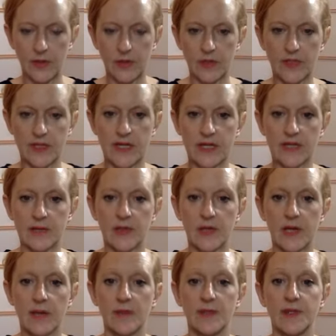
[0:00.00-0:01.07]
just take some
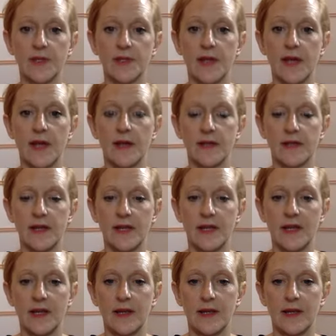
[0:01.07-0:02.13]
time to do that.
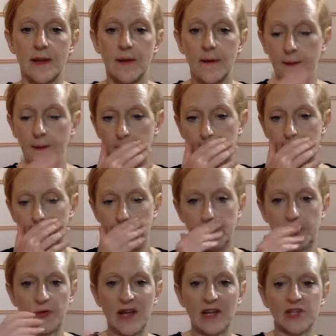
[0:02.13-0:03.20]
Any
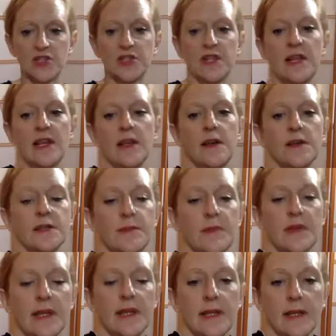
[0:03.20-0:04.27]
distractions, any last
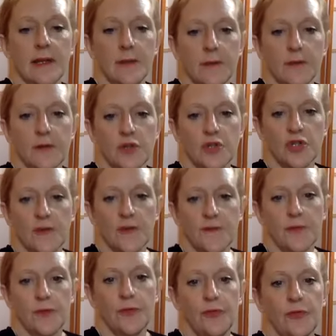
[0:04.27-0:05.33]
minute little
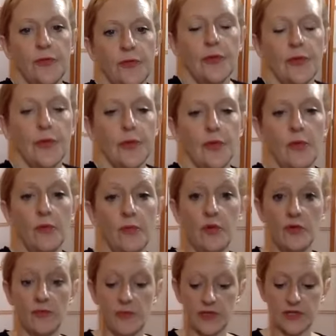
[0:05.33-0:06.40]
shuffles or
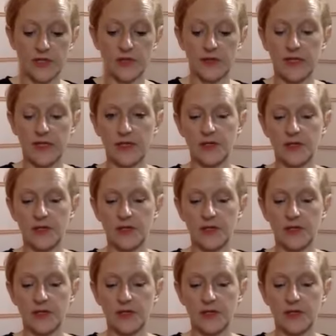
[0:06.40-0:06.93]
movements you need to